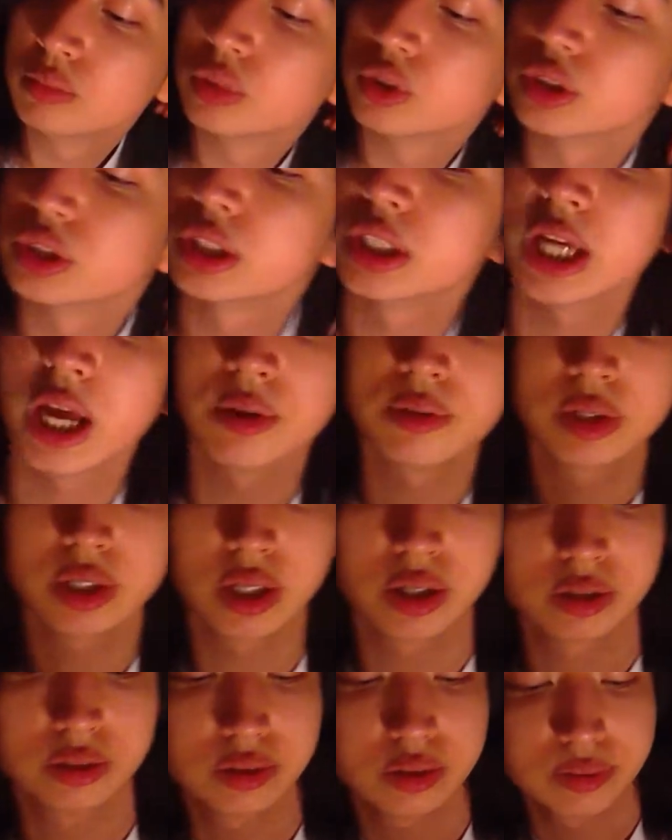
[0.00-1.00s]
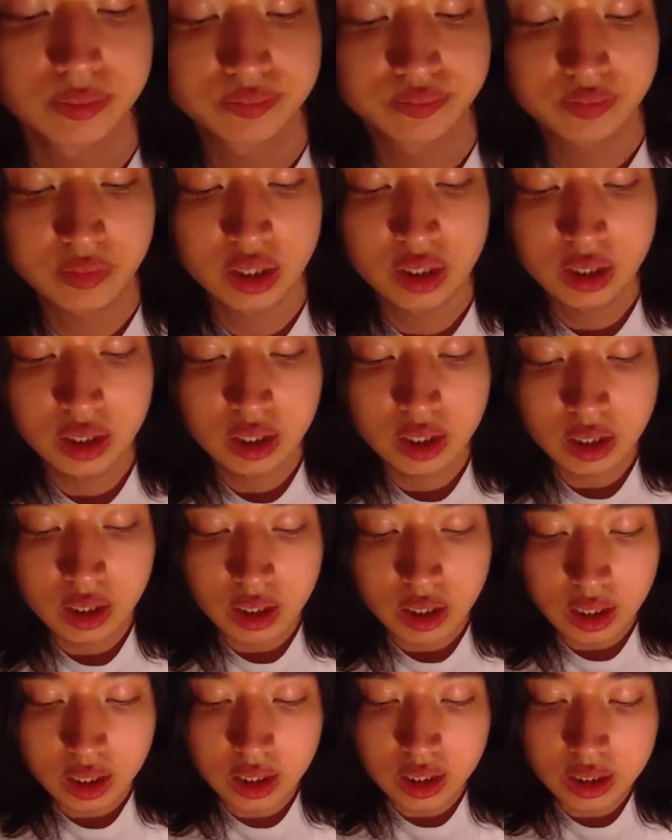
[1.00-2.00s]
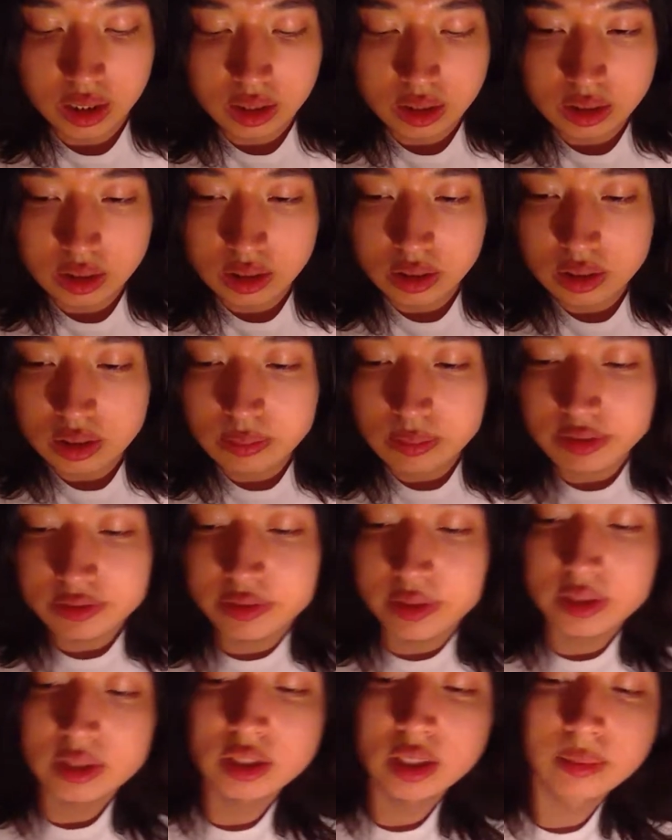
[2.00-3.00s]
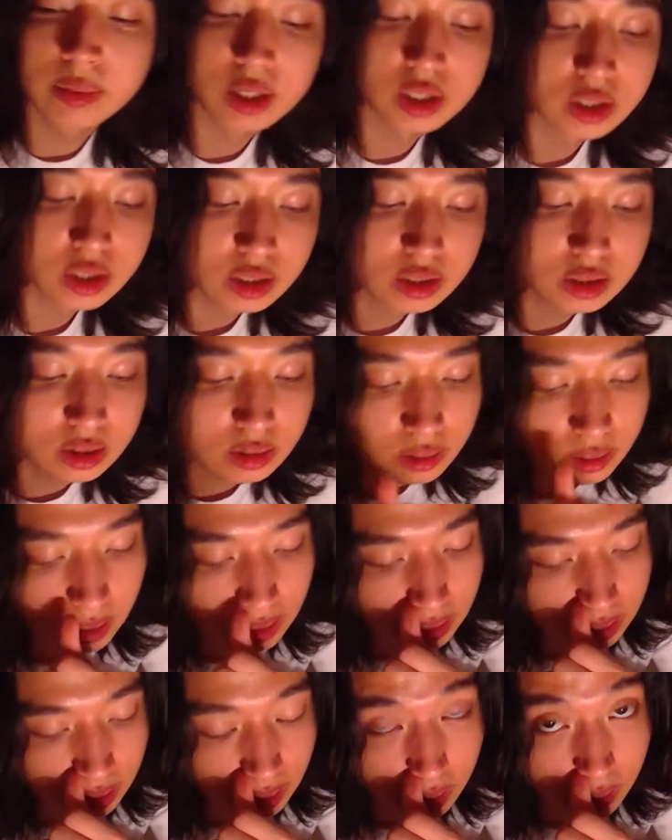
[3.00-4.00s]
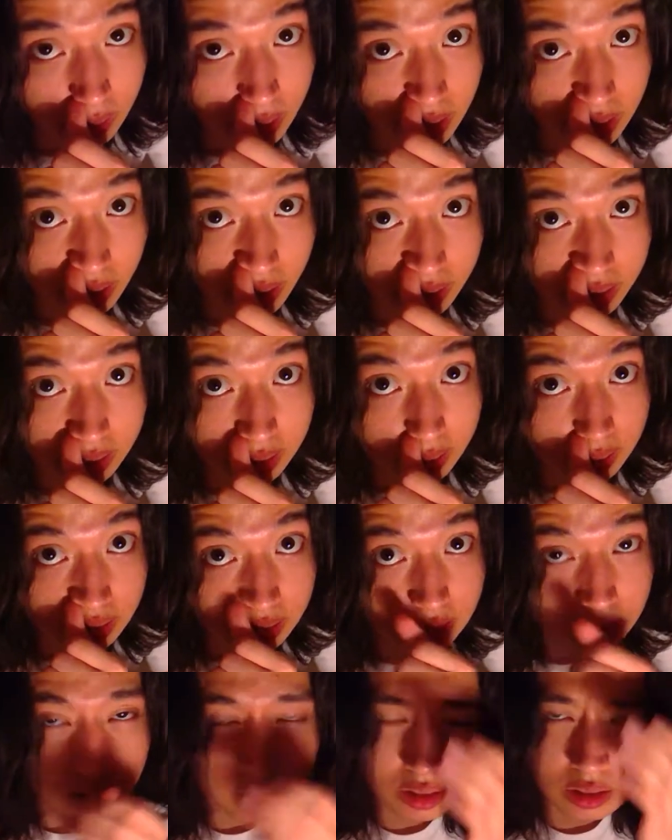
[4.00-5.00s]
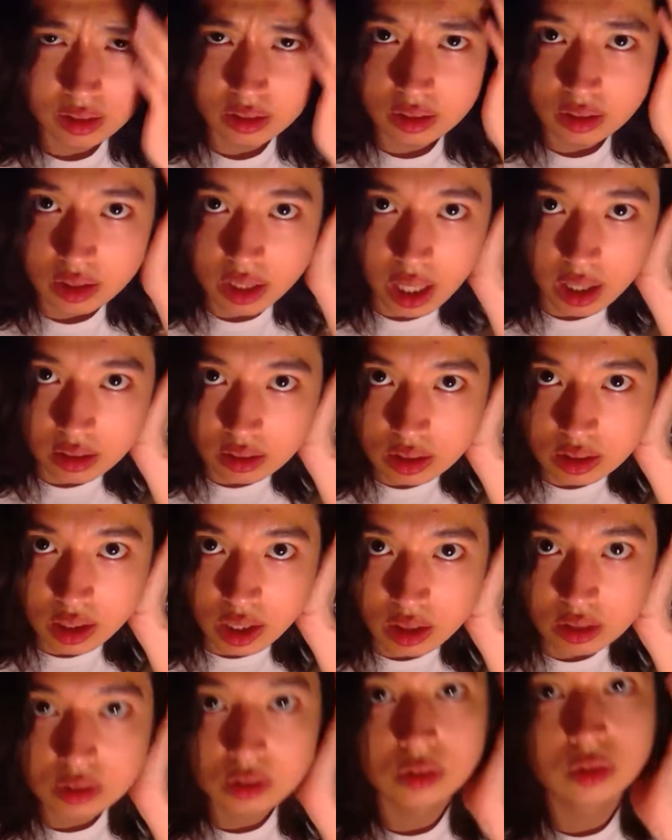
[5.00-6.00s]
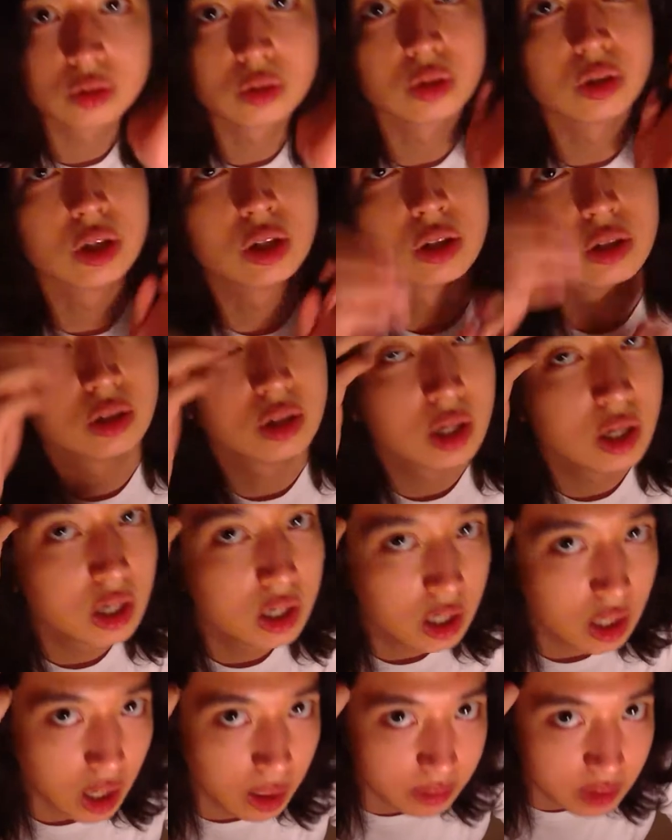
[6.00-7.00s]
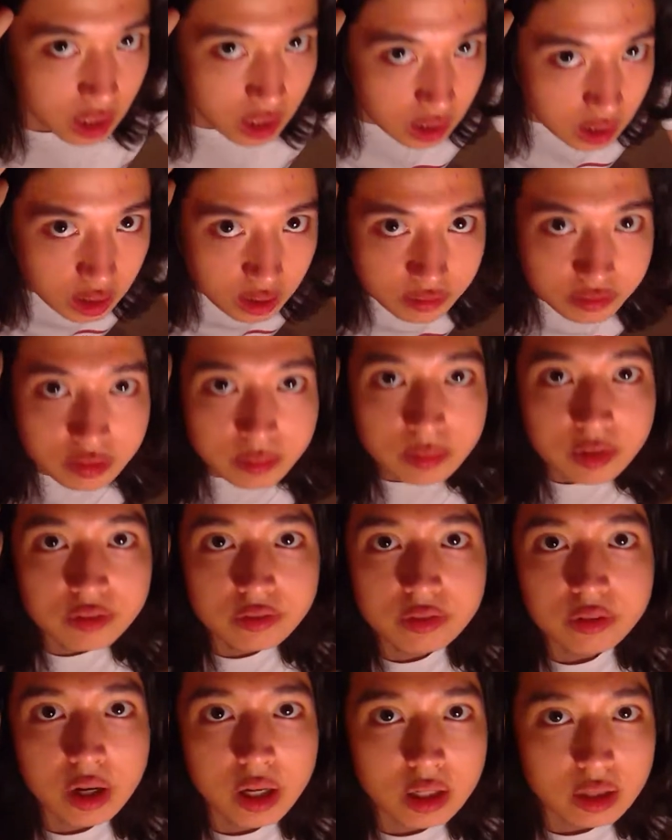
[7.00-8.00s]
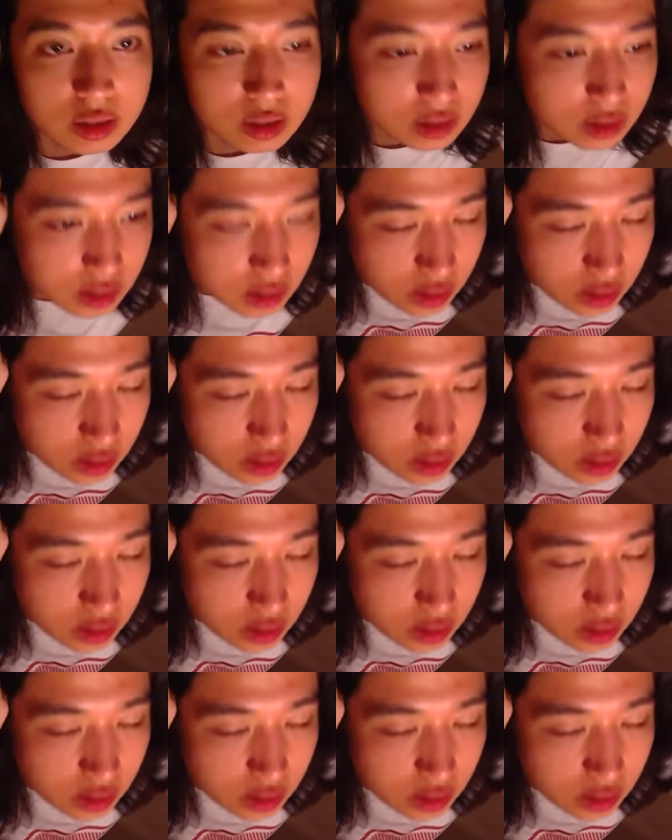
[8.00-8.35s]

We'll see how it goes. So this is my first time actually doing anything quite like this. Does this count as a nail tutorial? I'm getting lit from the front.